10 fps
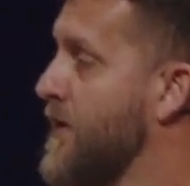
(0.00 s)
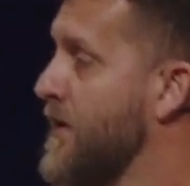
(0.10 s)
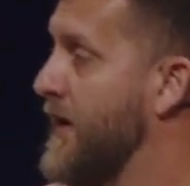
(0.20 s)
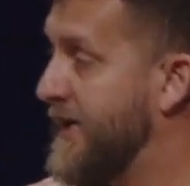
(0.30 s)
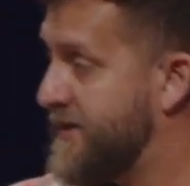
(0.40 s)

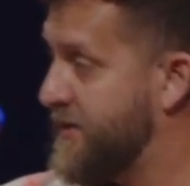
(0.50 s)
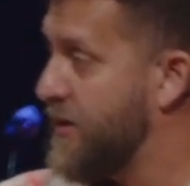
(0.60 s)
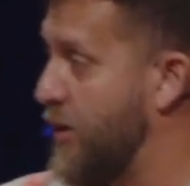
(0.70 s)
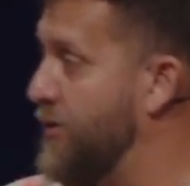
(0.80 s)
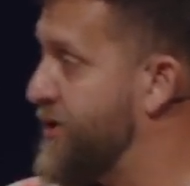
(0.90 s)
It's the
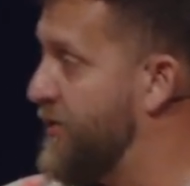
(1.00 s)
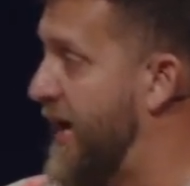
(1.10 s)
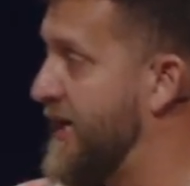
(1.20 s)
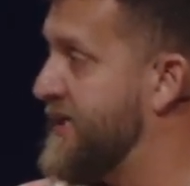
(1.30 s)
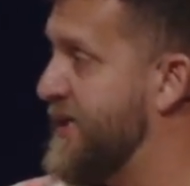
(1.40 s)
culture,
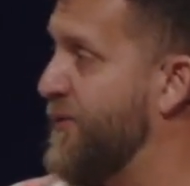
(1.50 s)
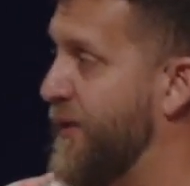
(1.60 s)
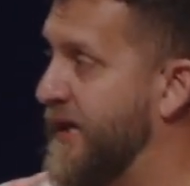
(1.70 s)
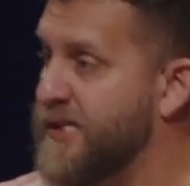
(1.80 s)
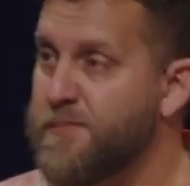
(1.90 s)
right? It's
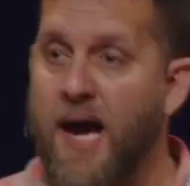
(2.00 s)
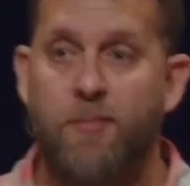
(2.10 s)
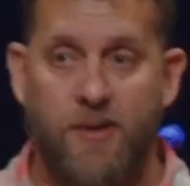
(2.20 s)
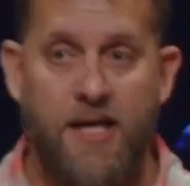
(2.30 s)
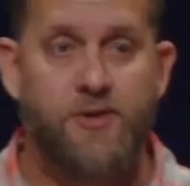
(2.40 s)
different. It's my
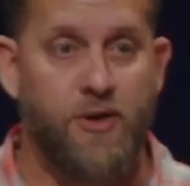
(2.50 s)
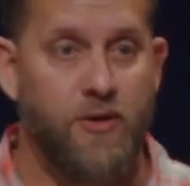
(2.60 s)
pleasure.